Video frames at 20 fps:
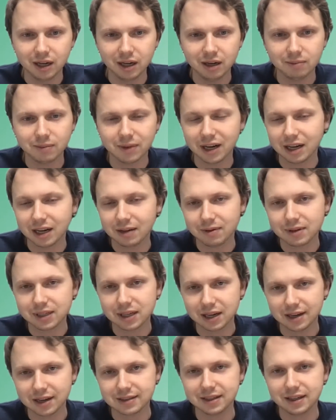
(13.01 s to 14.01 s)
My name is
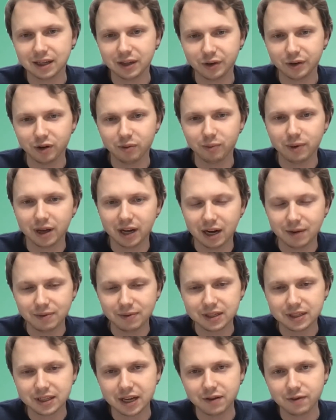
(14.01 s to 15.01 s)
Isaac Hilp, and I'm the
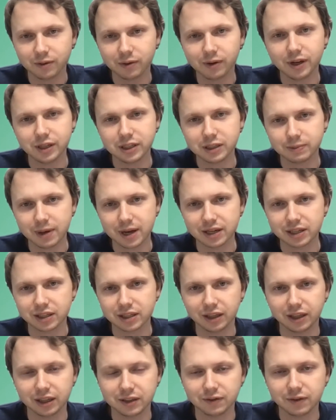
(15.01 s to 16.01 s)
State 4-H
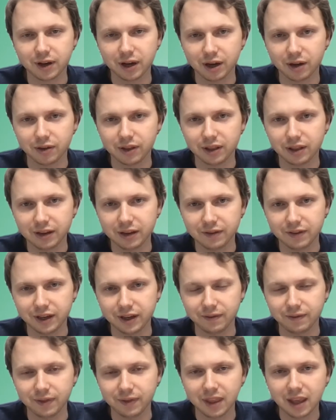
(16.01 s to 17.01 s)
specialist for healthy
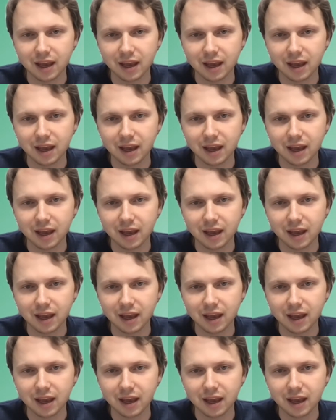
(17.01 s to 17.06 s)
living.